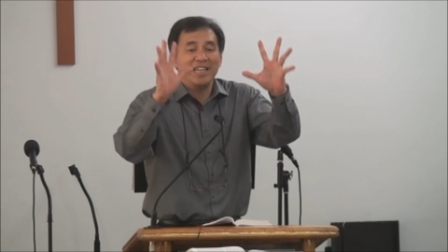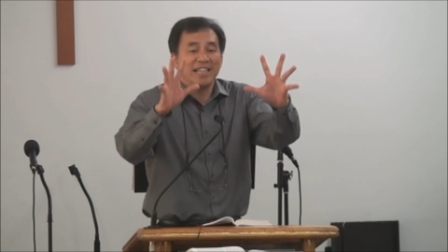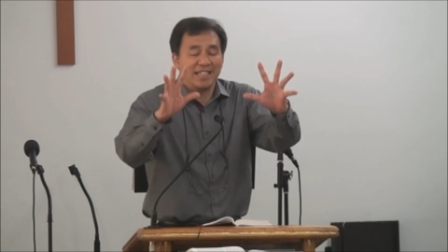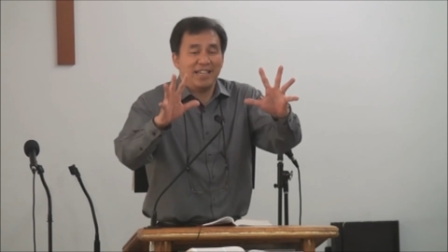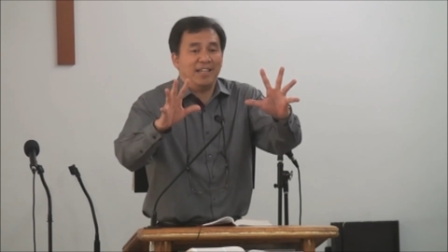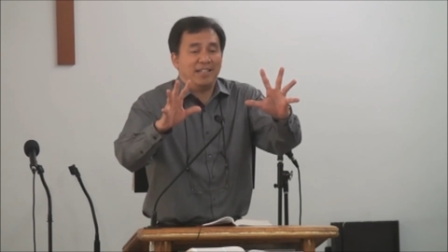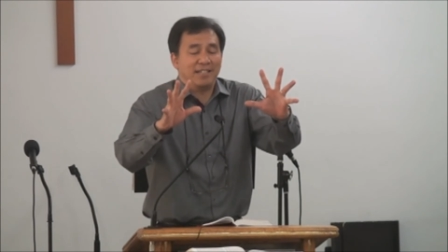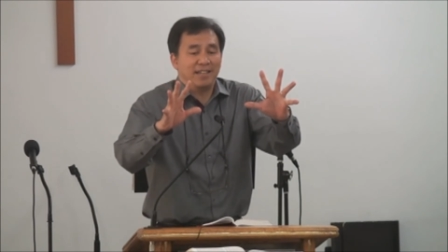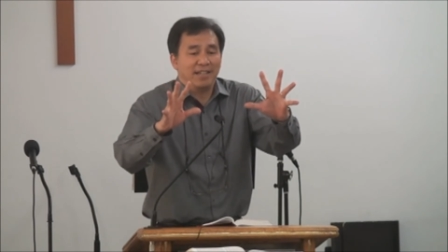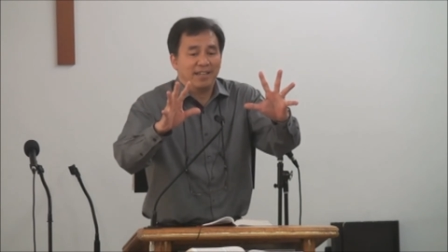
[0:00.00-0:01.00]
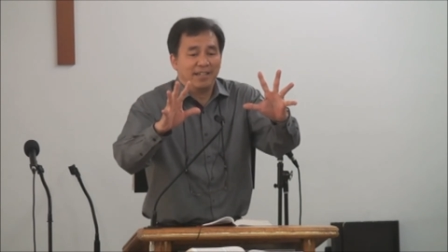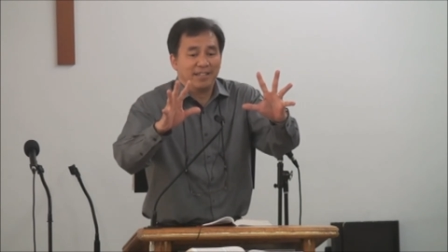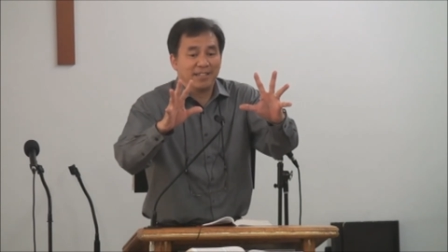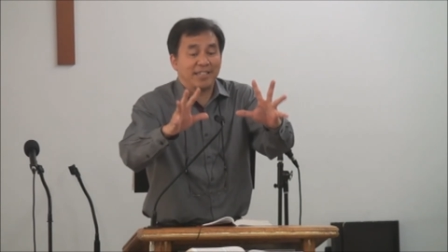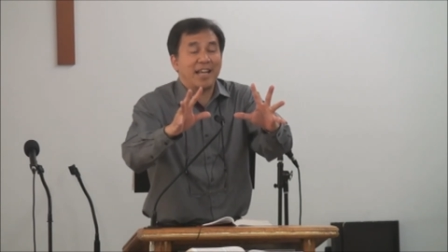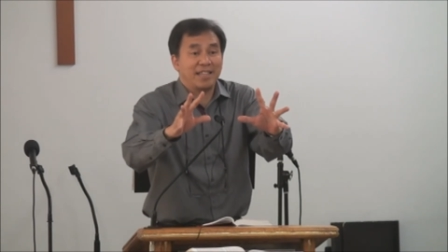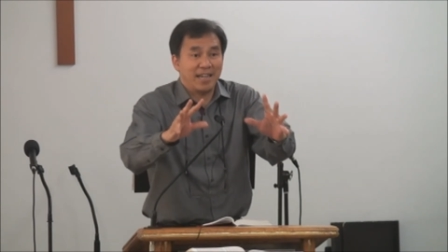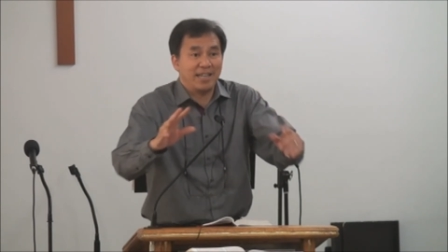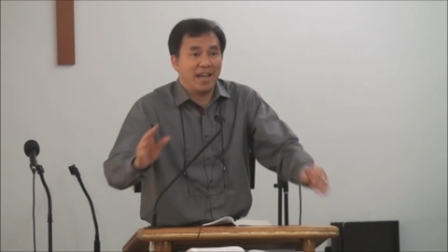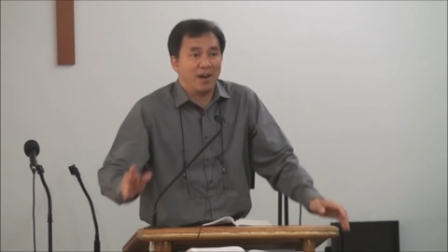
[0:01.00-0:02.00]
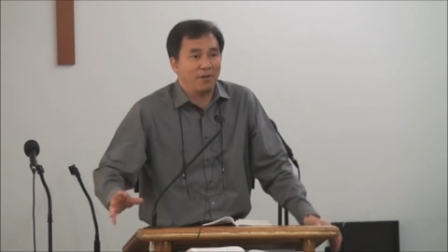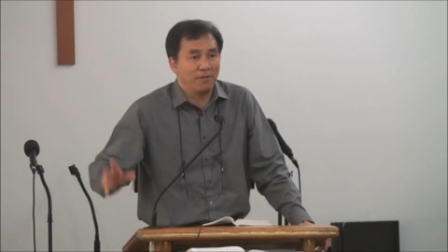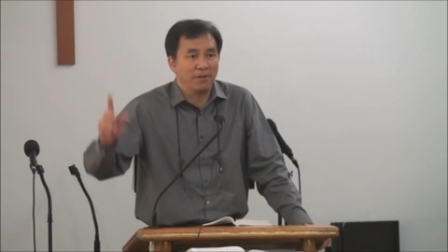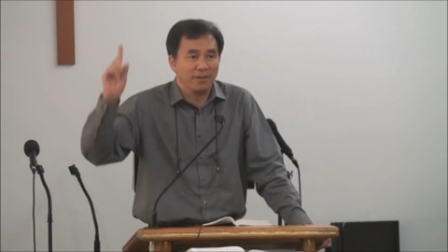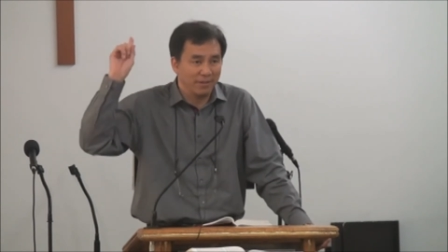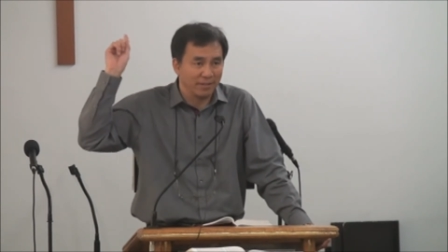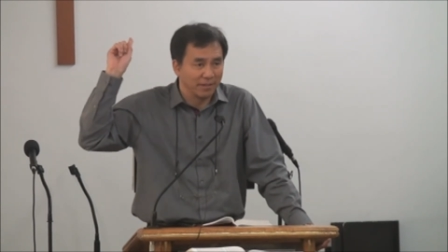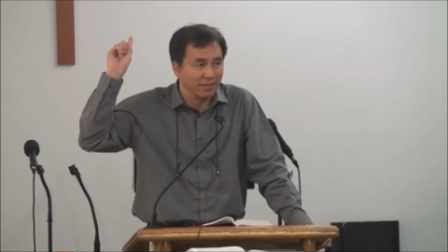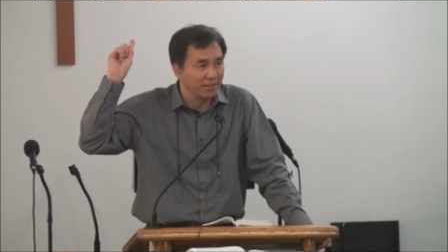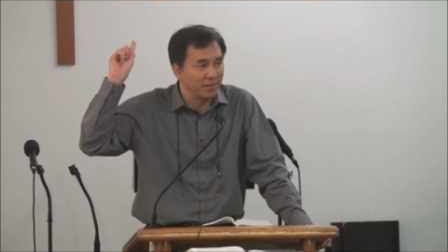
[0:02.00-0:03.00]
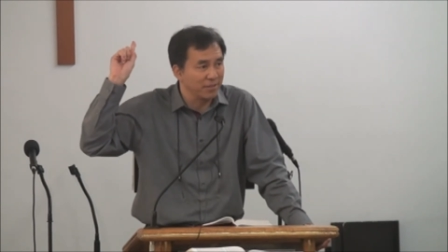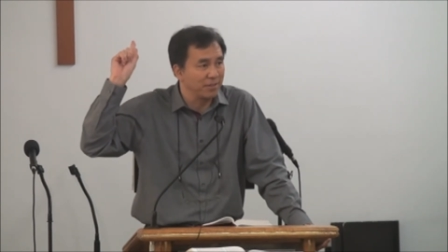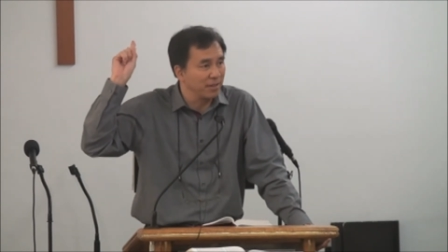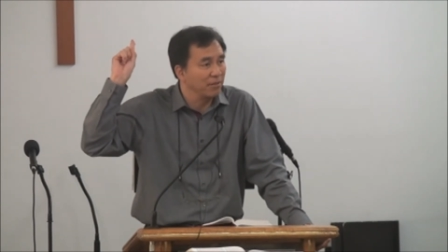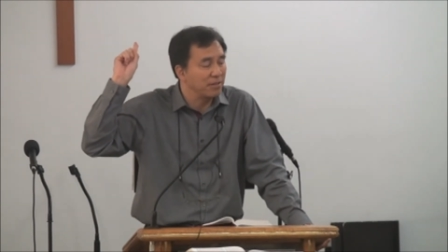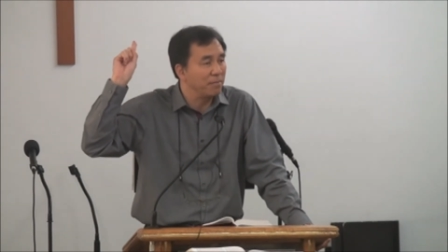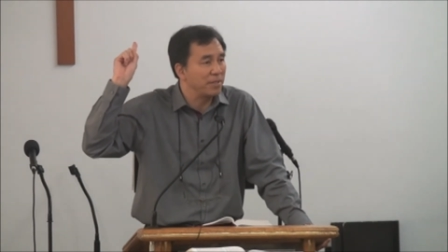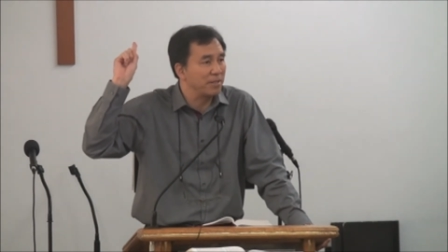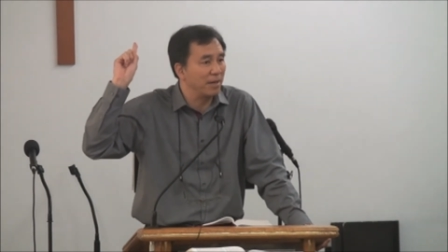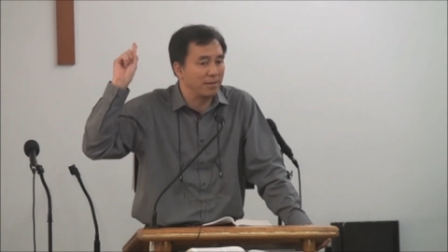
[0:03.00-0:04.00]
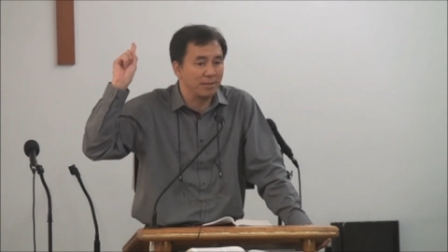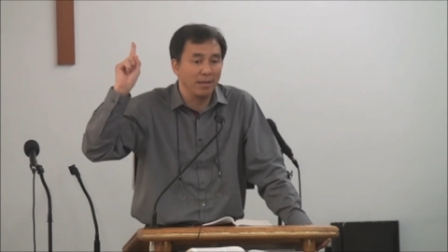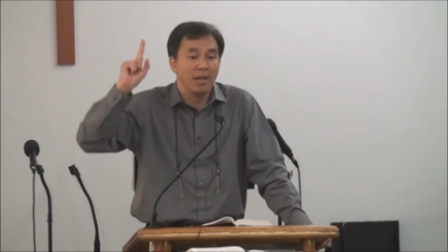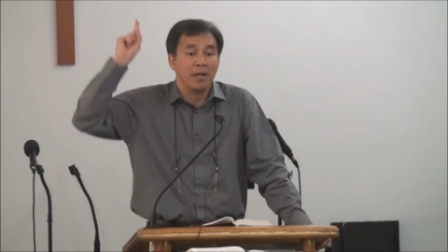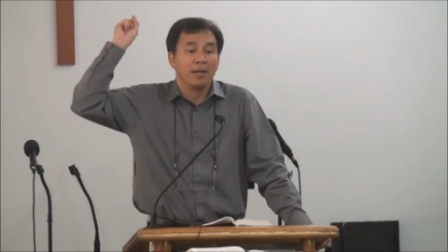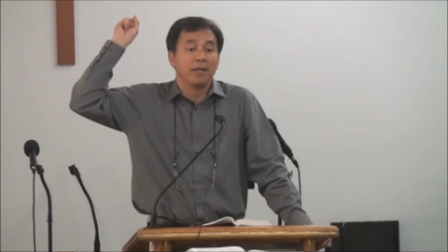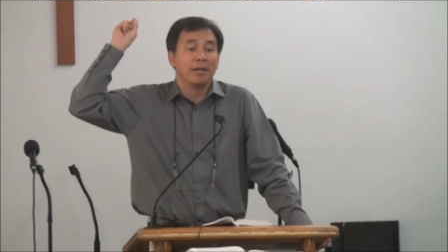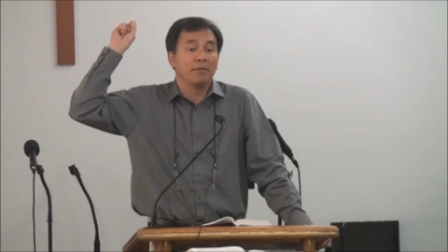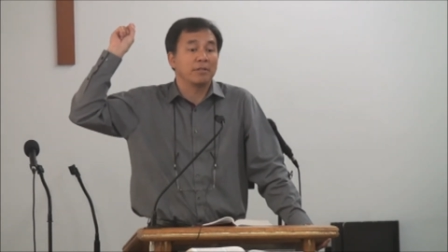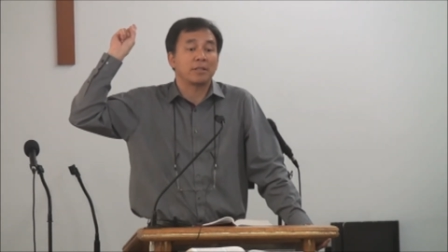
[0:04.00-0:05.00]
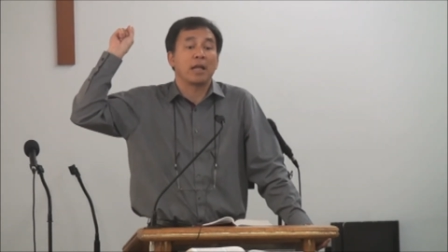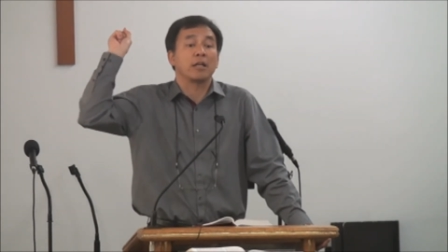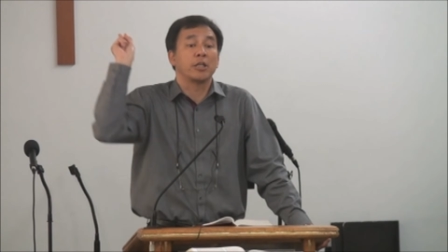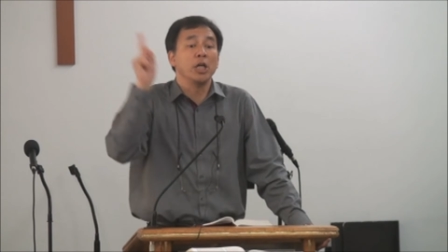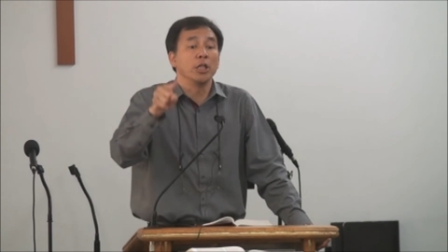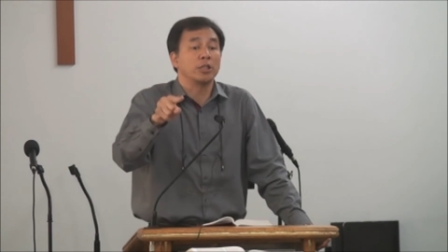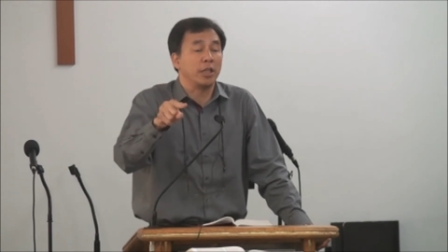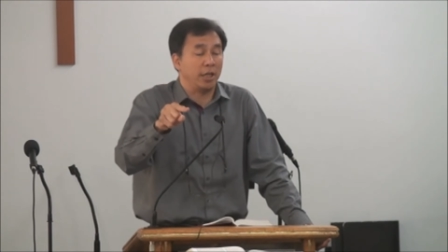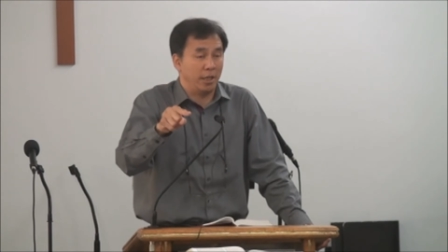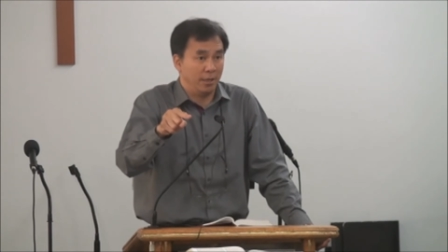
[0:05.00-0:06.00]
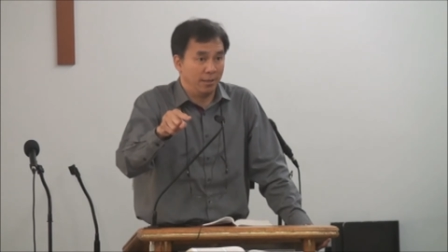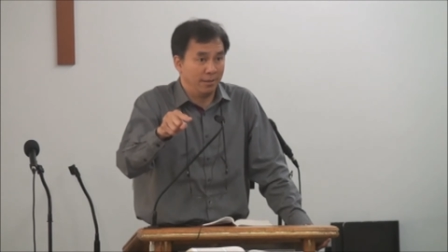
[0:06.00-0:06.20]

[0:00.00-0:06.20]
he sees Cedric Yao, the ultimate judge, he will just say, Guilty!